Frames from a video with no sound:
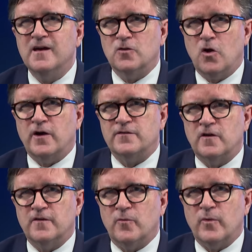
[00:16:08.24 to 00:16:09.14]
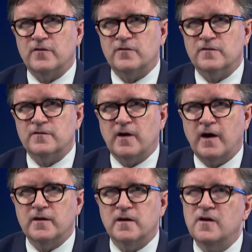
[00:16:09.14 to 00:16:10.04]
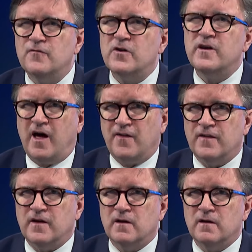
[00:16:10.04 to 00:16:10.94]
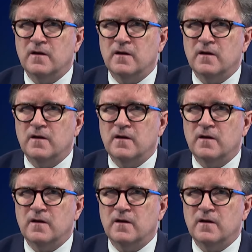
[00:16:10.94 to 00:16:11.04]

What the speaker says: lost on the Russian side for nothing.